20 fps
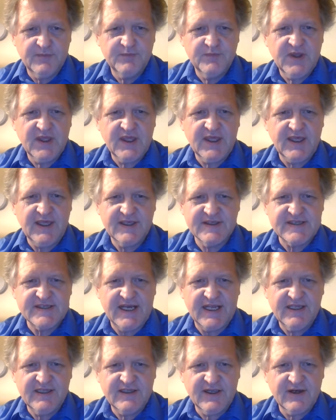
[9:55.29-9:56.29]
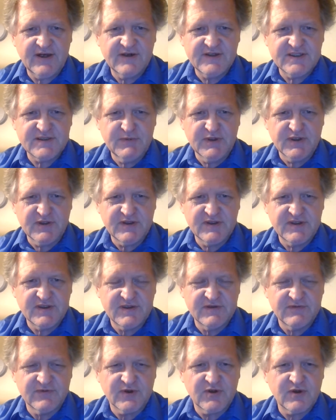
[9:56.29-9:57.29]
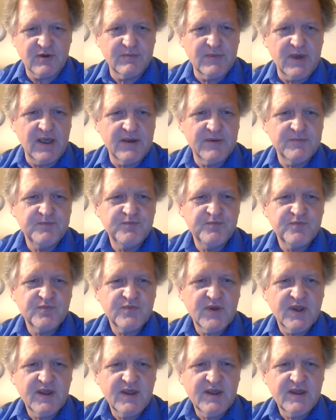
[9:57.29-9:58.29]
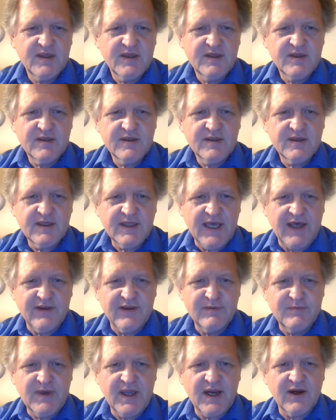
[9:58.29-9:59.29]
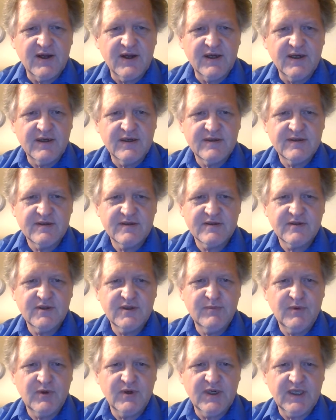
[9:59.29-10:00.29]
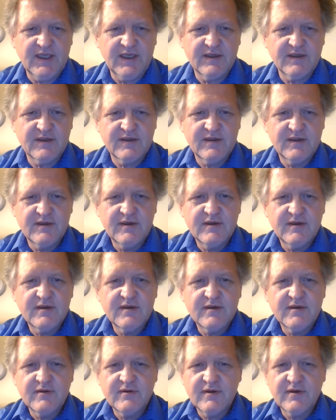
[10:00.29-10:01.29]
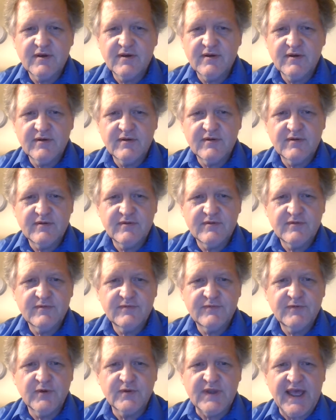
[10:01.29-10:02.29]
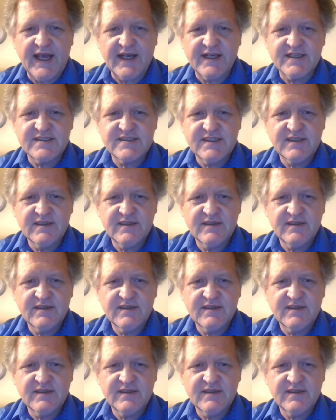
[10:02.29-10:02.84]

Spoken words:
he is not in there. It's built into the verb. Kalimera, good morning. Phonaxe,